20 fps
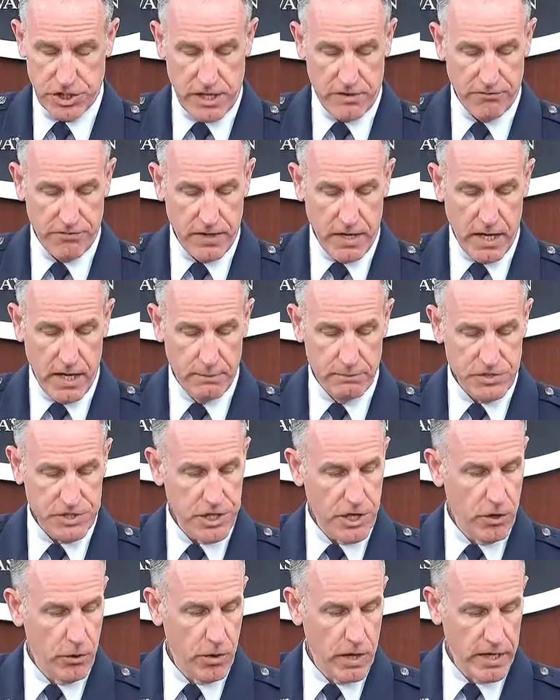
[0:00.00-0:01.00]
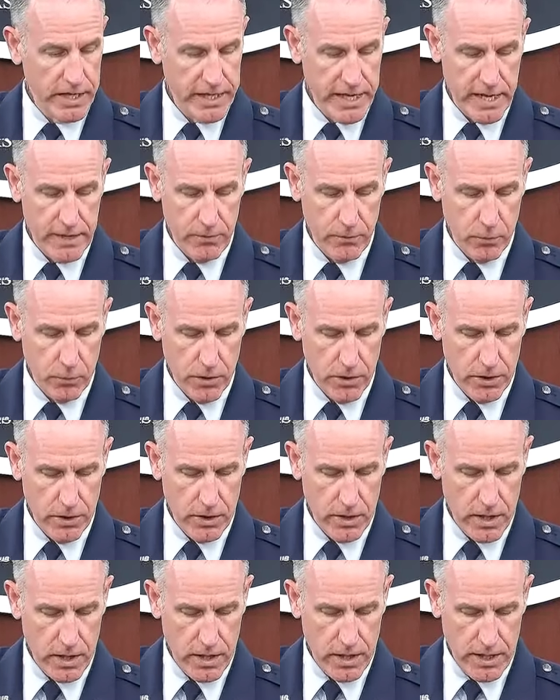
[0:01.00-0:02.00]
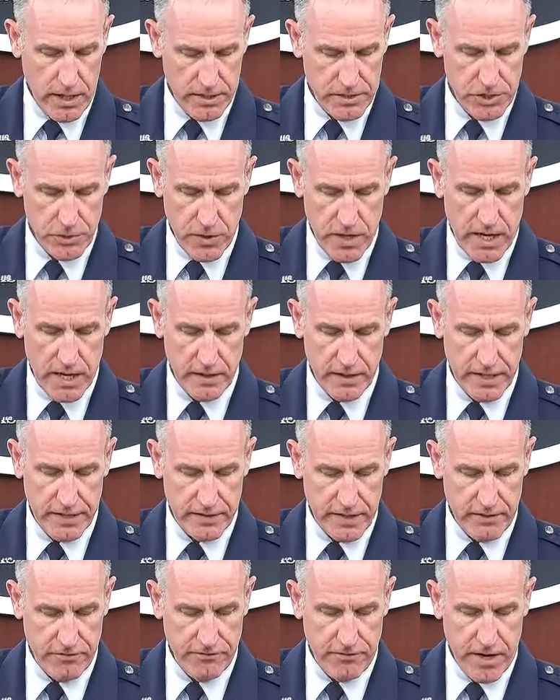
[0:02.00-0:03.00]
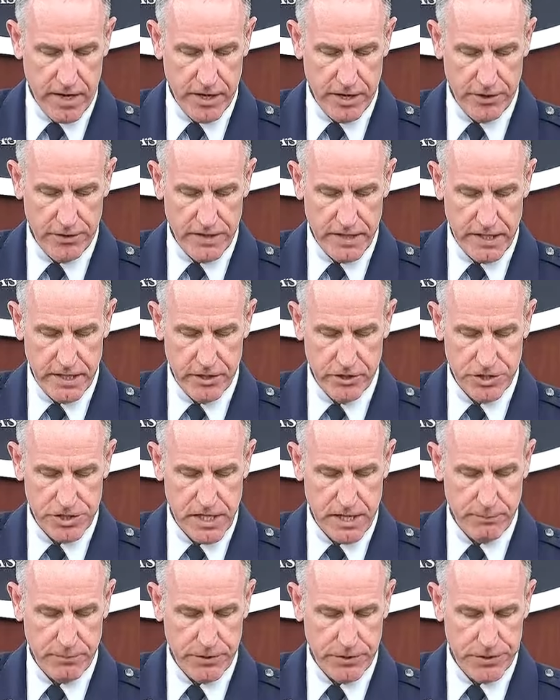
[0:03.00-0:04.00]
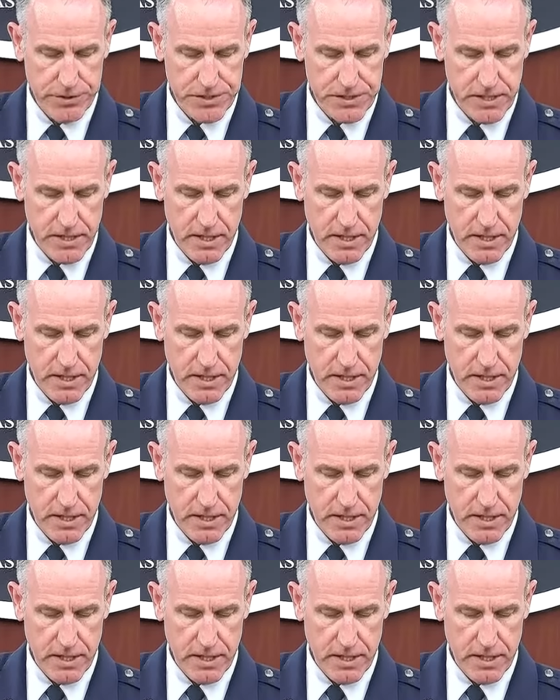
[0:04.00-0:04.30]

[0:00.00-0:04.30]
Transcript: Jeff. Um, so again, we're, uh, as you highlight, they fired the interceptors.